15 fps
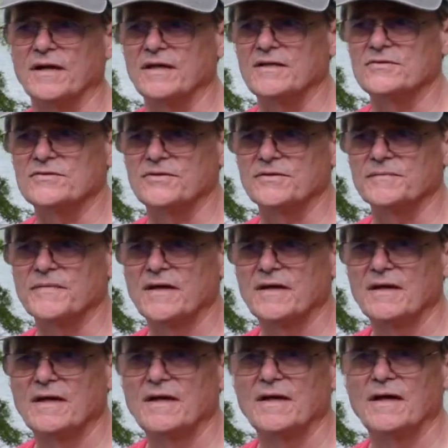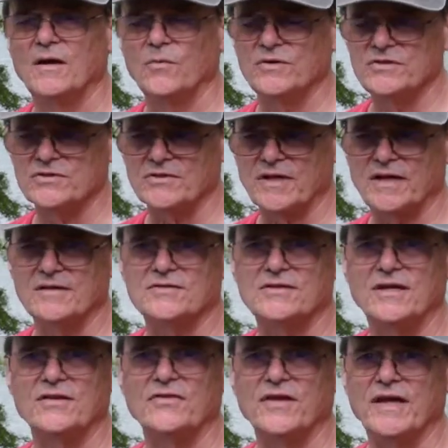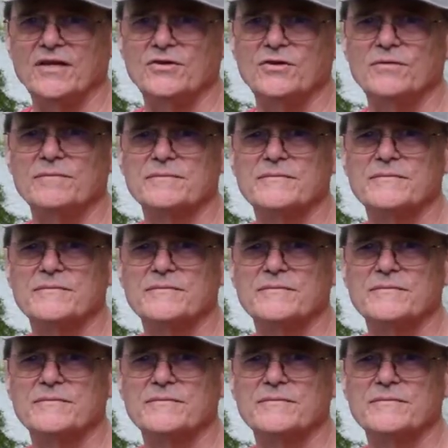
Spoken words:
easier. And we'd just like to say thank you.